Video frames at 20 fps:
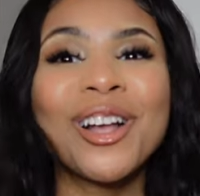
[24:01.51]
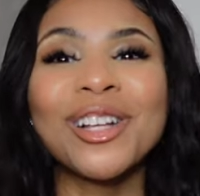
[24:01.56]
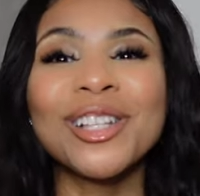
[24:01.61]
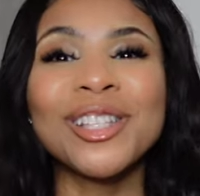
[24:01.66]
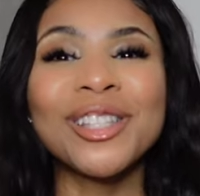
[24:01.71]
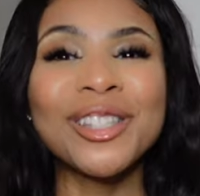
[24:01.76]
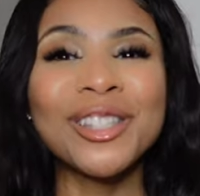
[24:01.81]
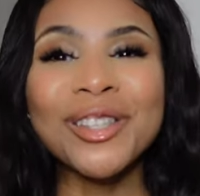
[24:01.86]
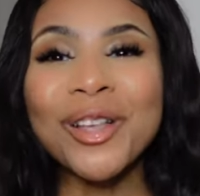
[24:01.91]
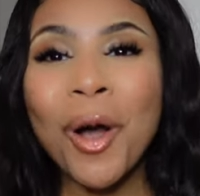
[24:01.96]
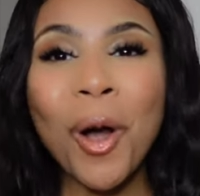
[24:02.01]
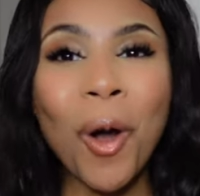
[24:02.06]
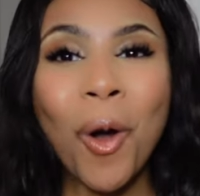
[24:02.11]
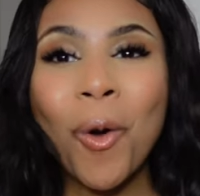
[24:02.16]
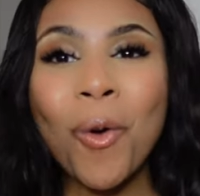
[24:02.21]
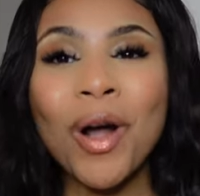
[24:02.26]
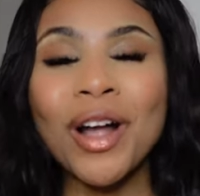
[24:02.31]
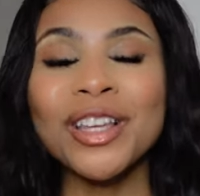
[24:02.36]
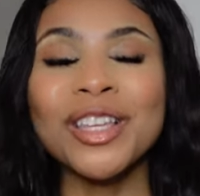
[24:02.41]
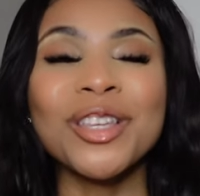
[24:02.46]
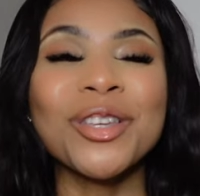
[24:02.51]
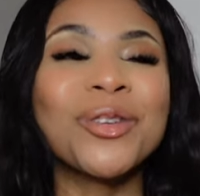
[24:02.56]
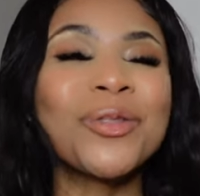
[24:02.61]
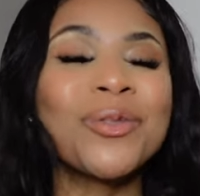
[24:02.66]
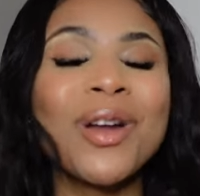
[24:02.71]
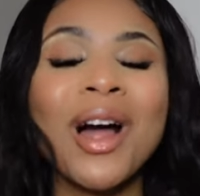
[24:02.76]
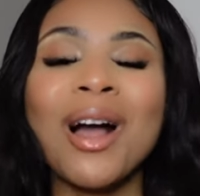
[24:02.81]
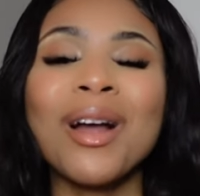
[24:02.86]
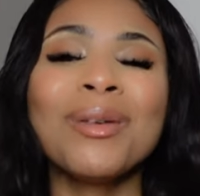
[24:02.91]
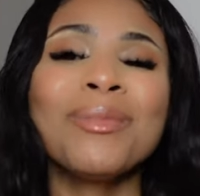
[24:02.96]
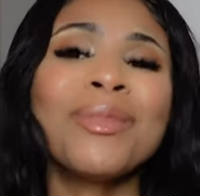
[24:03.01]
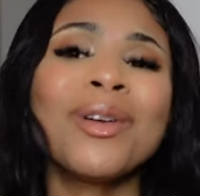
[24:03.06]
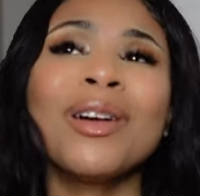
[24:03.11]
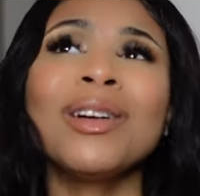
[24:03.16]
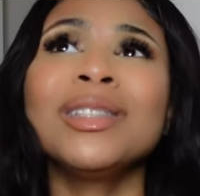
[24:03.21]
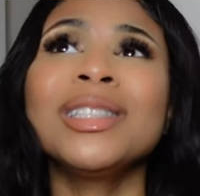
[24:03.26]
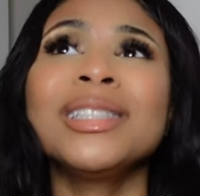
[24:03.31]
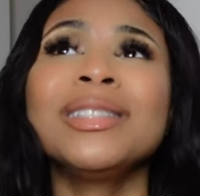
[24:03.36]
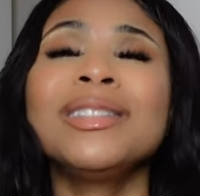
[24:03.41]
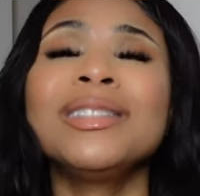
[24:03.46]
so cute. I'm
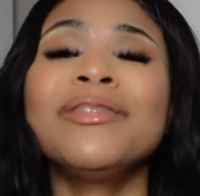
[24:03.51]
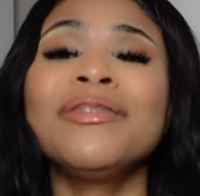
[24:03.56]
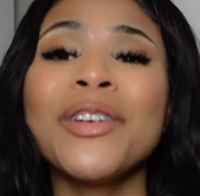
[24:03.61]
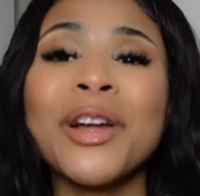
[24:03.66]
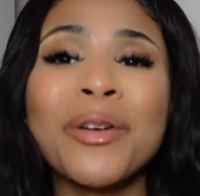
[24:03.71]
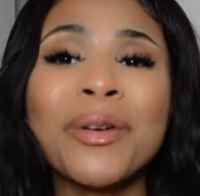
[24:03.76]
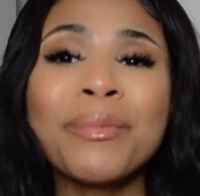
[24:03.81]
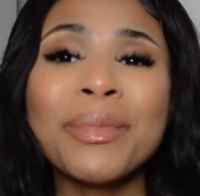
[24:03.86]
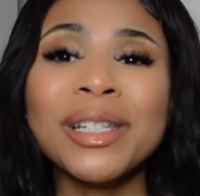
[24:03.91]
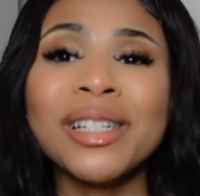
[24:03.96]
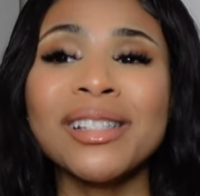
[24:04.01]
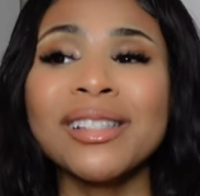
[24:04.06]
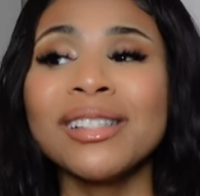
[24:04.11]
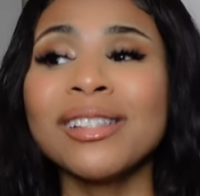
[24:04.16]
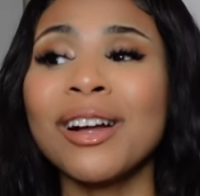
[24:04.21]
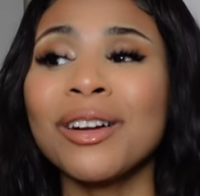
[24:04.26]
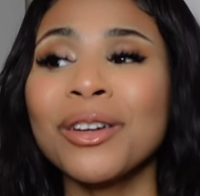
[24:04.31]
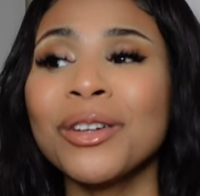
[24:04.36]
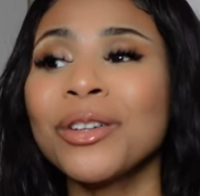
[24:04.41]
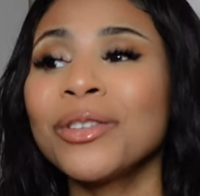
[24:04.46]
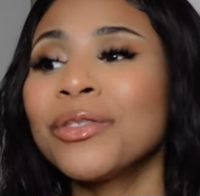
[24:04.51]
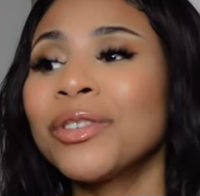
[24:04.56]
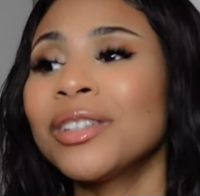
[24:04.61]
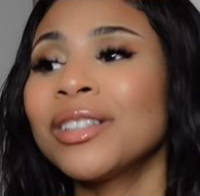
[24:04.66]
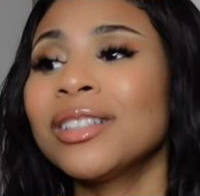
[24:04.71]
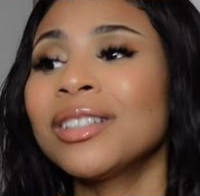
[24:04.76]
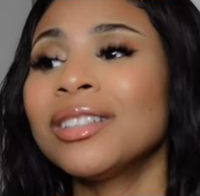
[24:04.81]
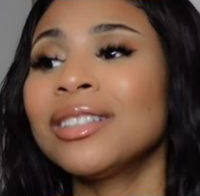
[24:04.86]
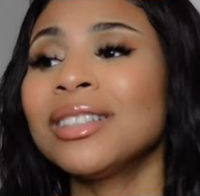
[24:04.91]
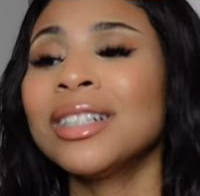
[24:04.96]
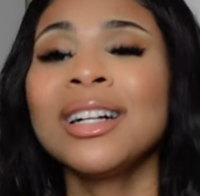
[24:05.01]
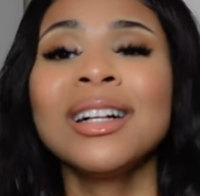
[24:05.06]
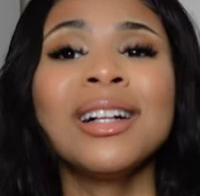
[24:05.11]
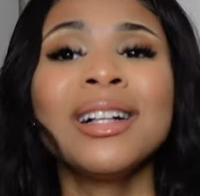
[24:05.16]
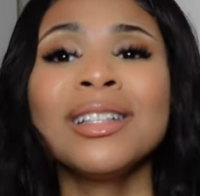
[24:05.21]
very much a sucker for the